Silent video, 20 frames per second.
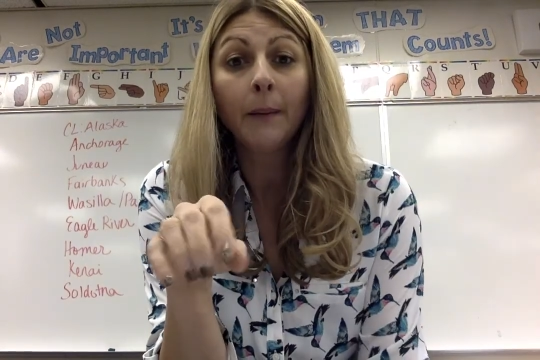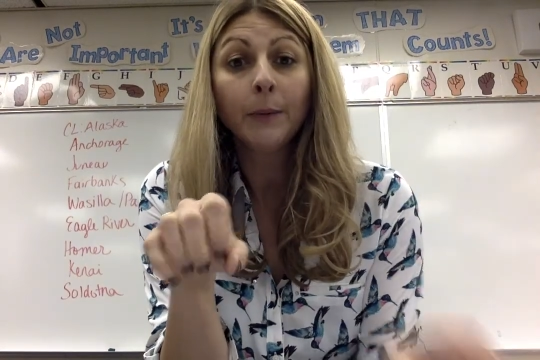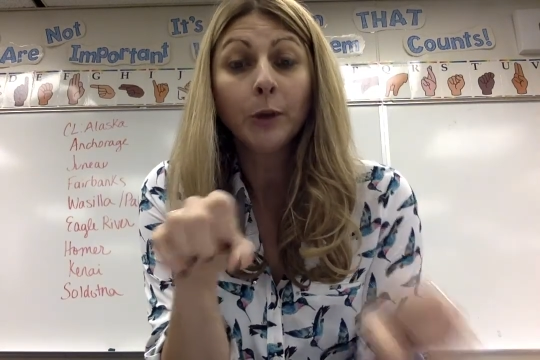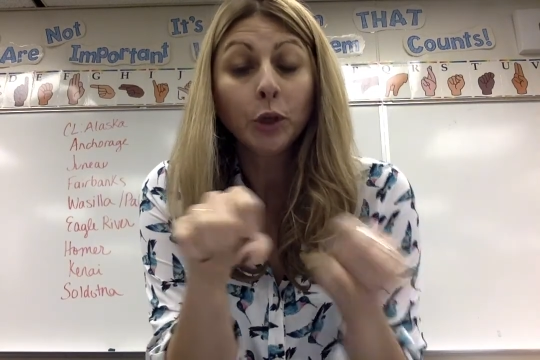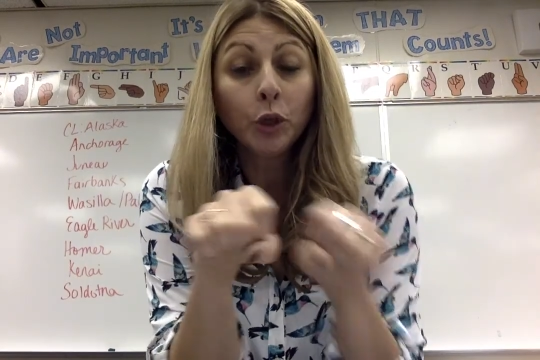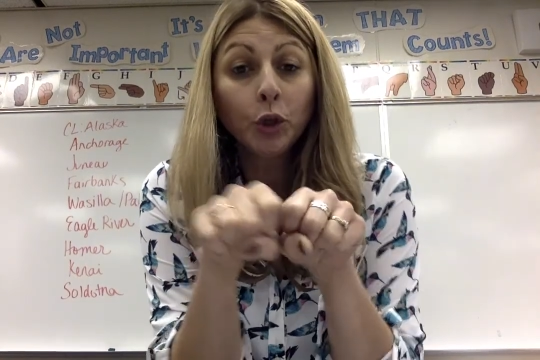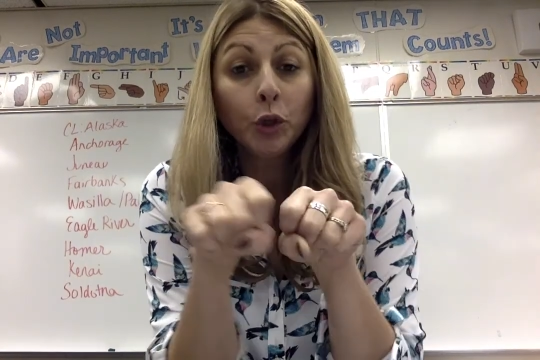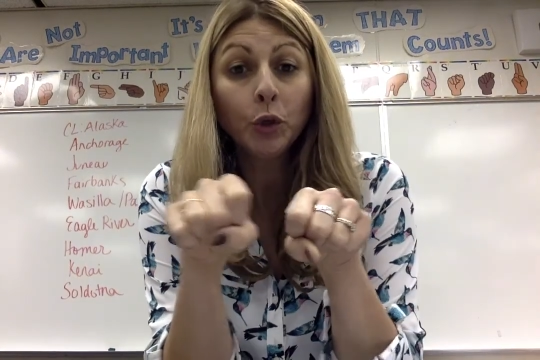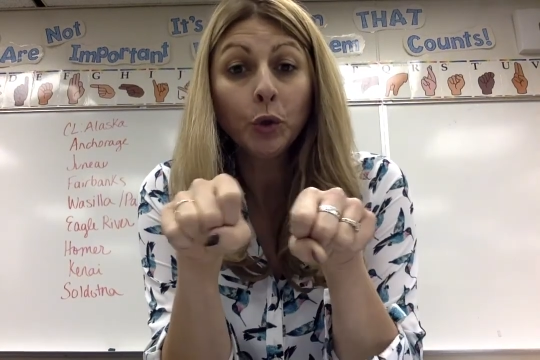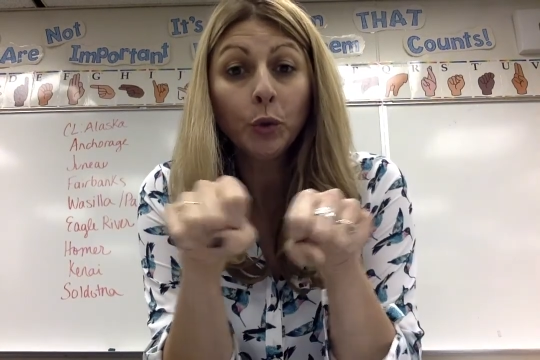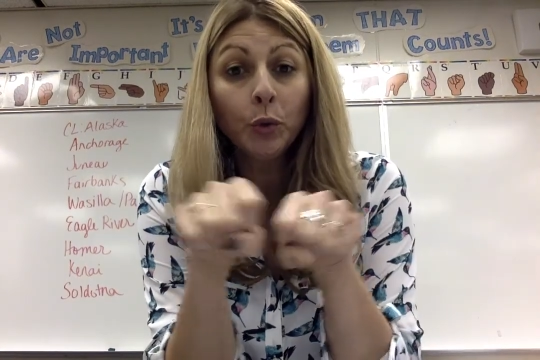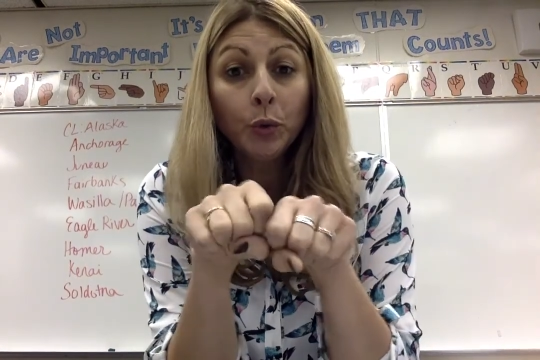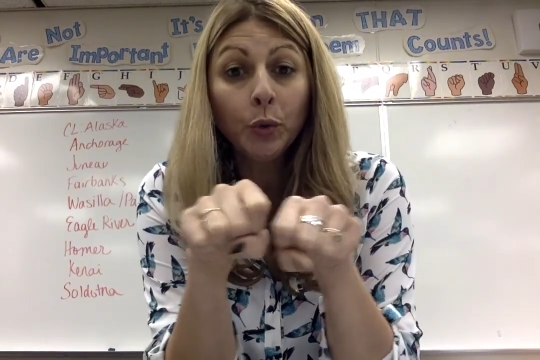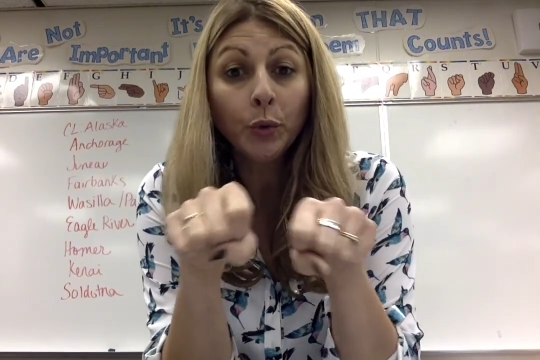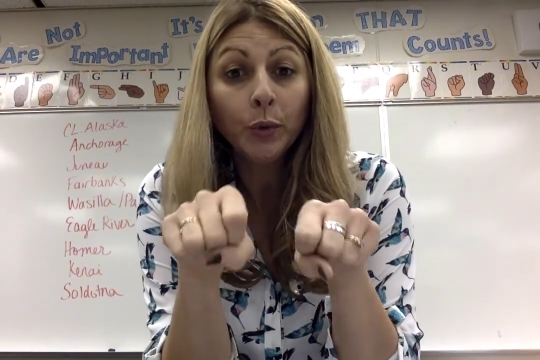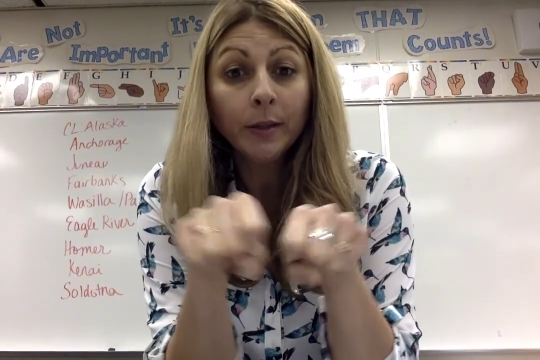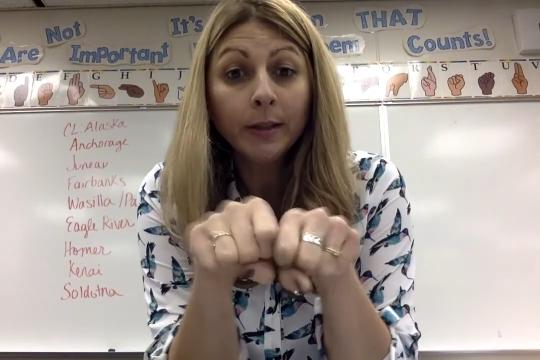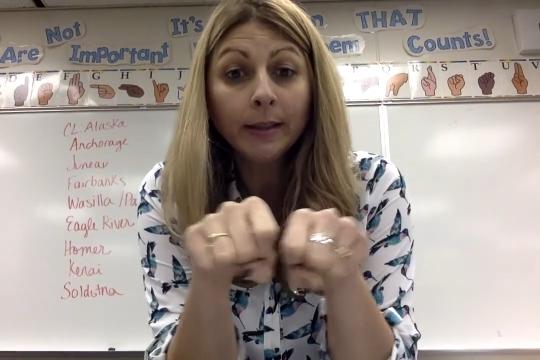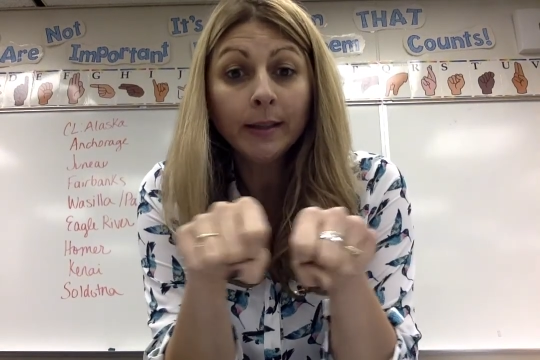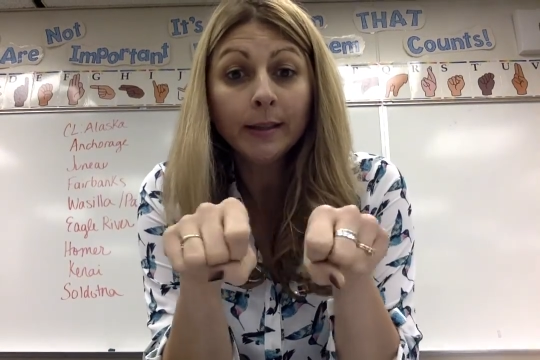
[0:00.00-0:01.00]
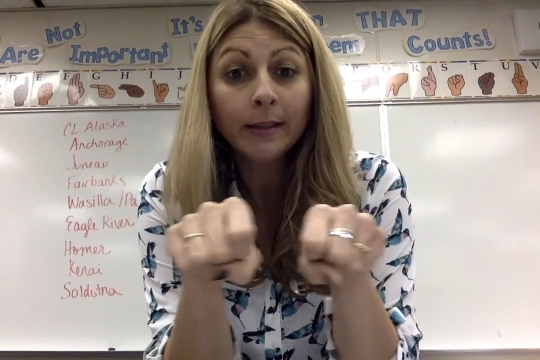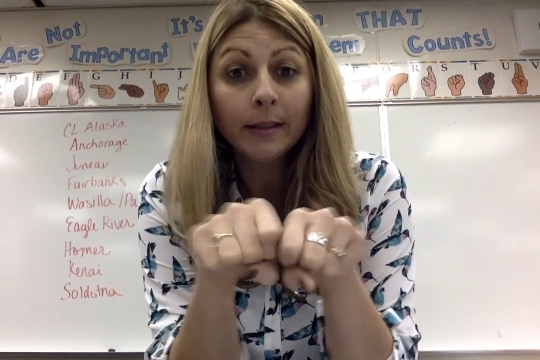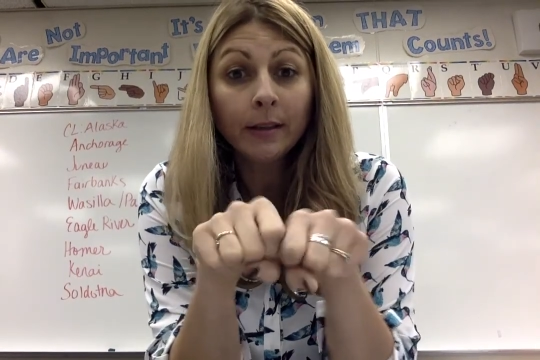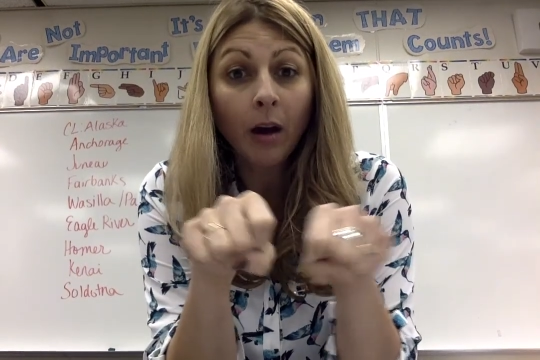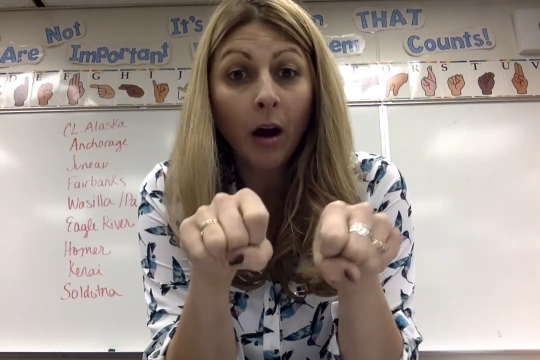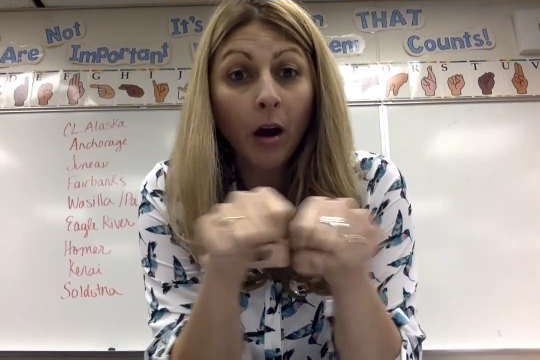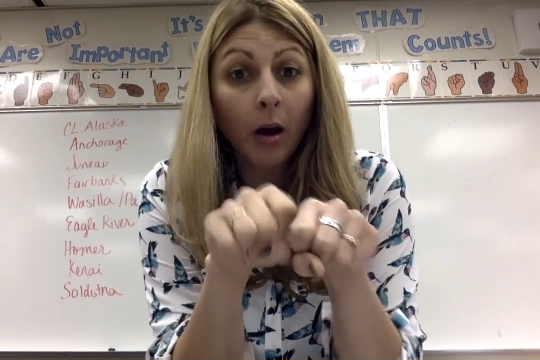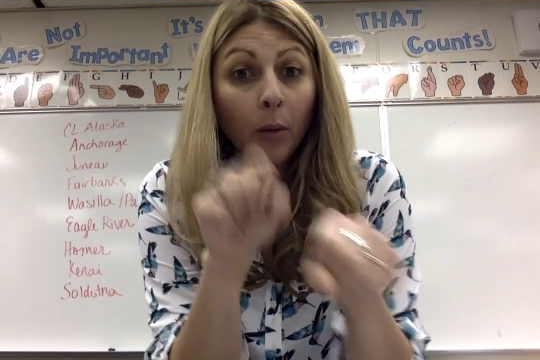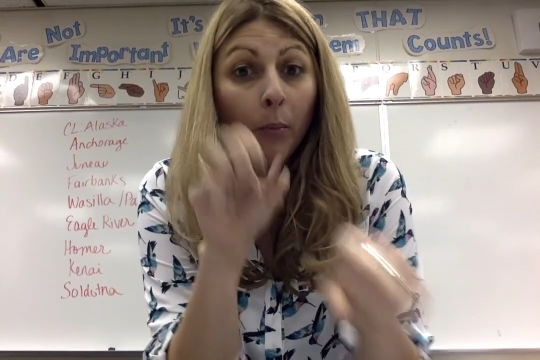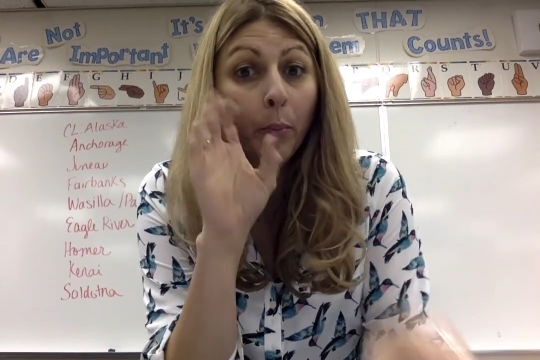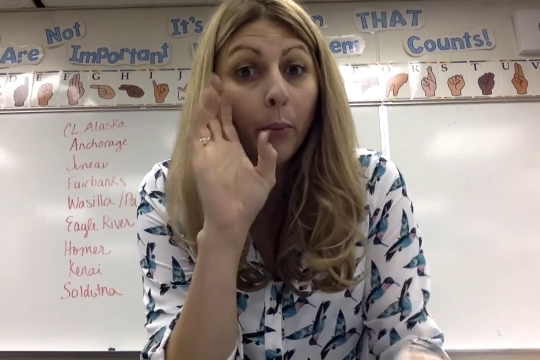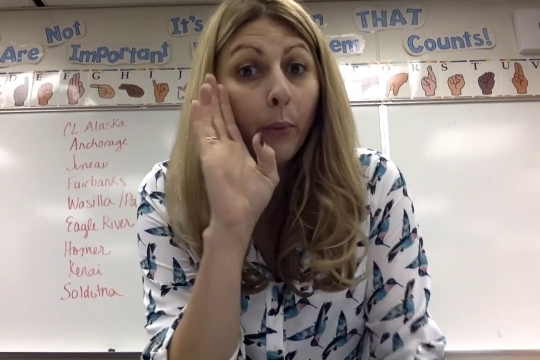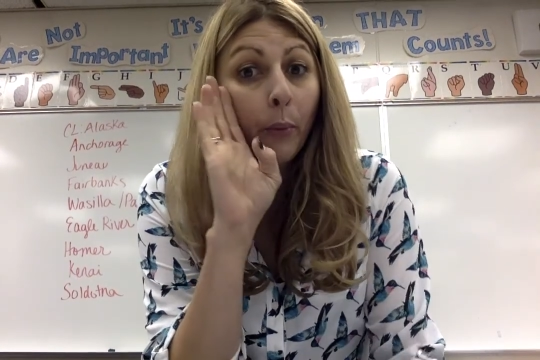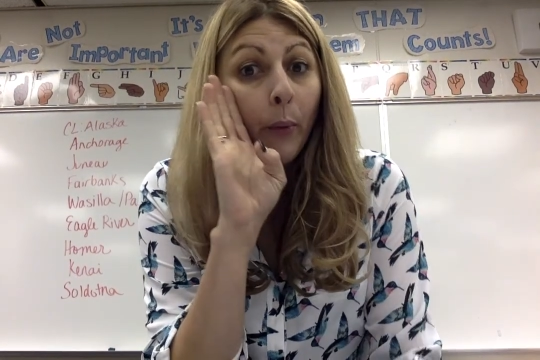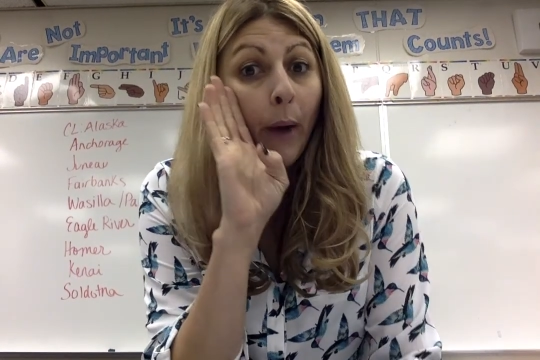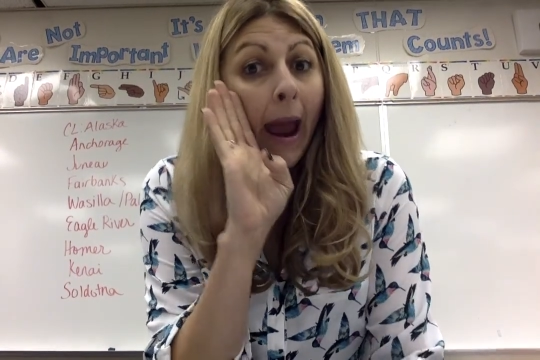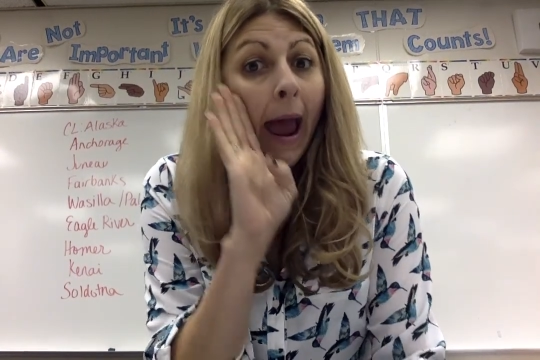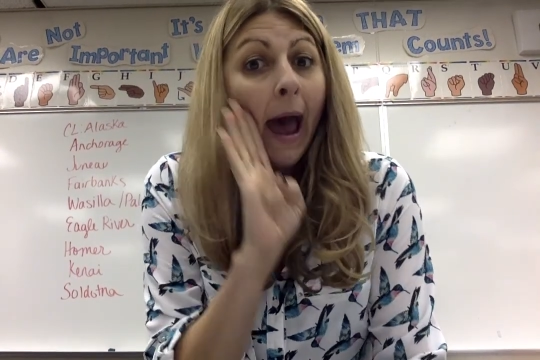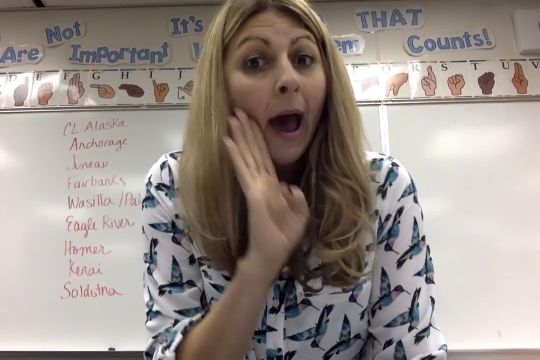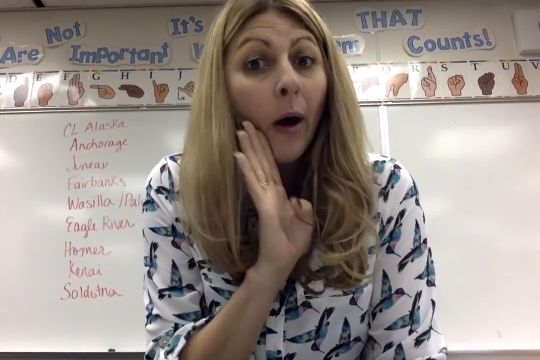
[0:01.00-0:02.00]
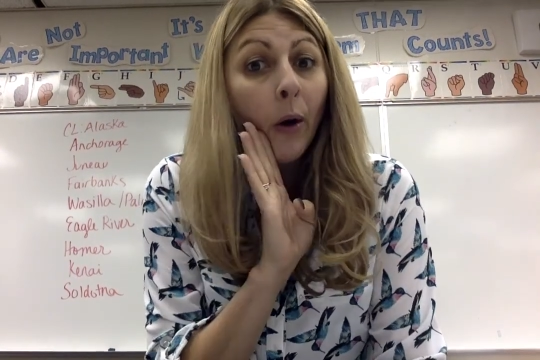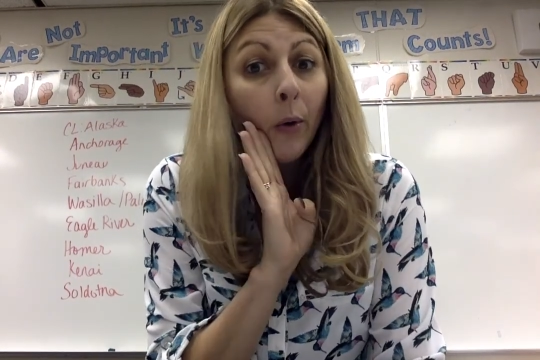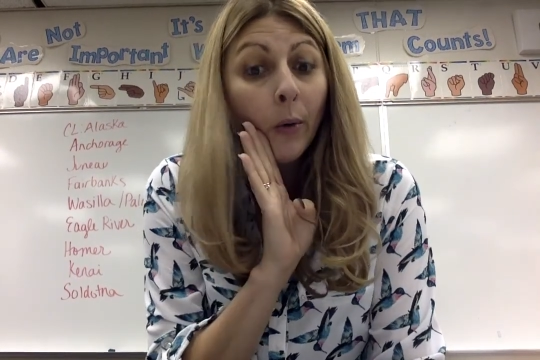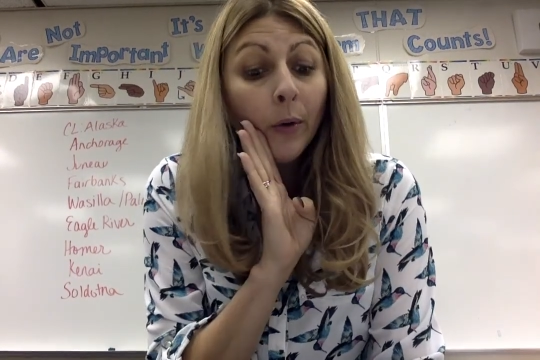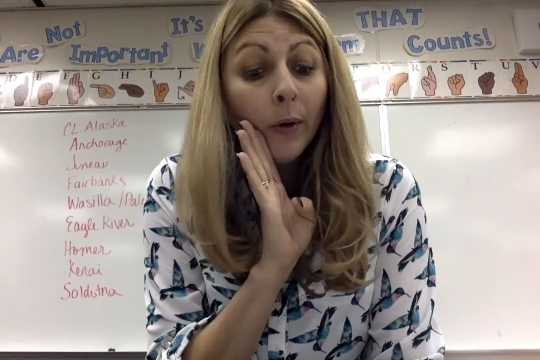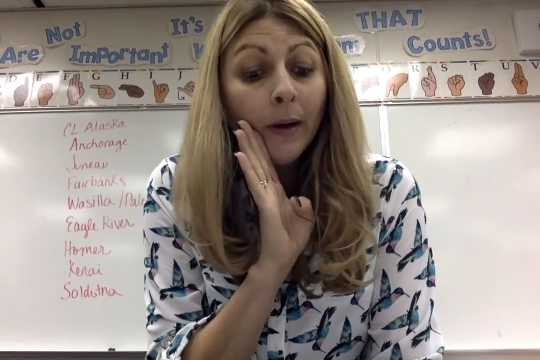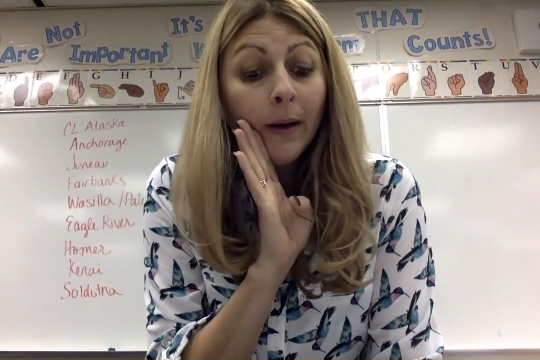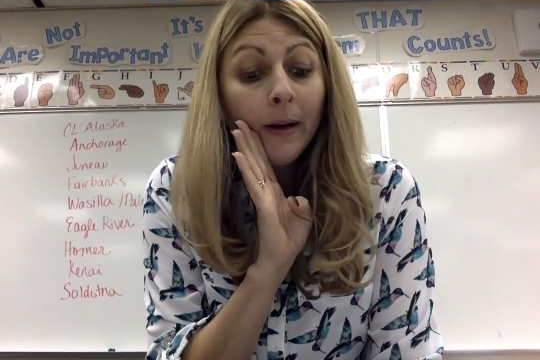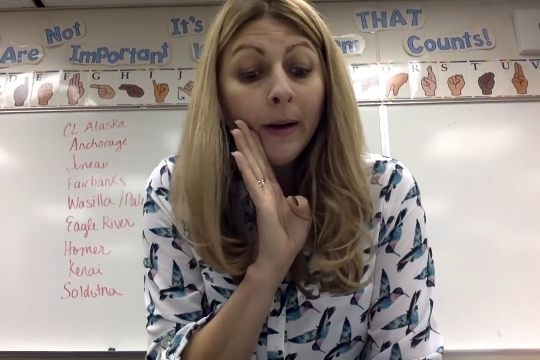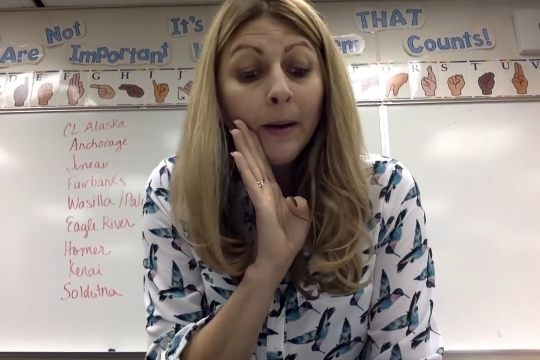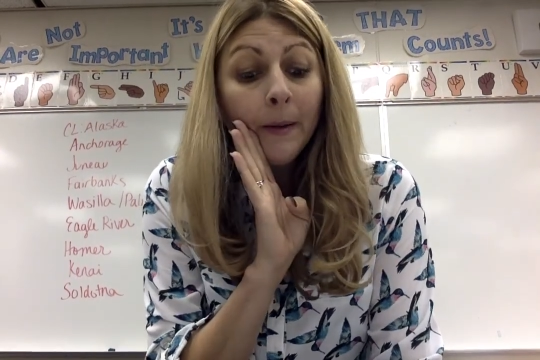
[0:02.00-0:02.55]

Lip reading: Shoes are brown.